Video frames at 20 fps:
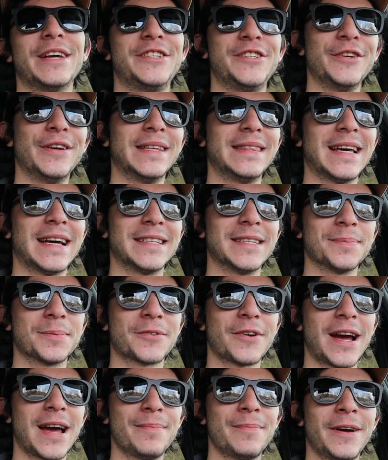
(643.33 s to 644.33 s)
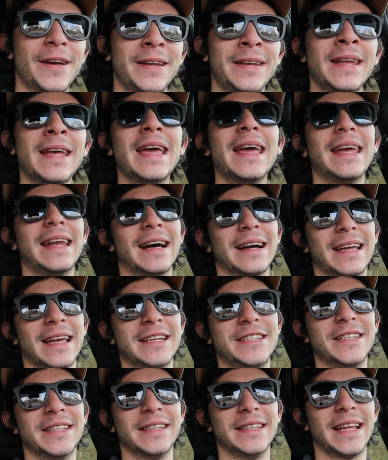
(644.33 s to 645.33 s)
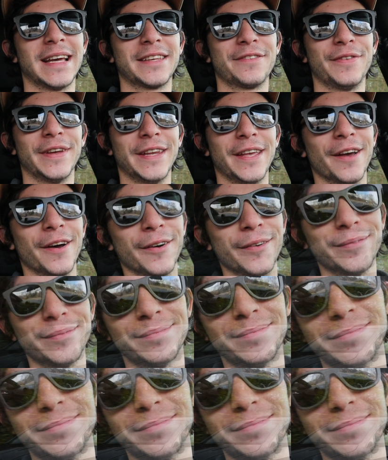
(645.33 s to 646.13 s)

make sure you hit that subscribe button, and I'll catch you in the next video.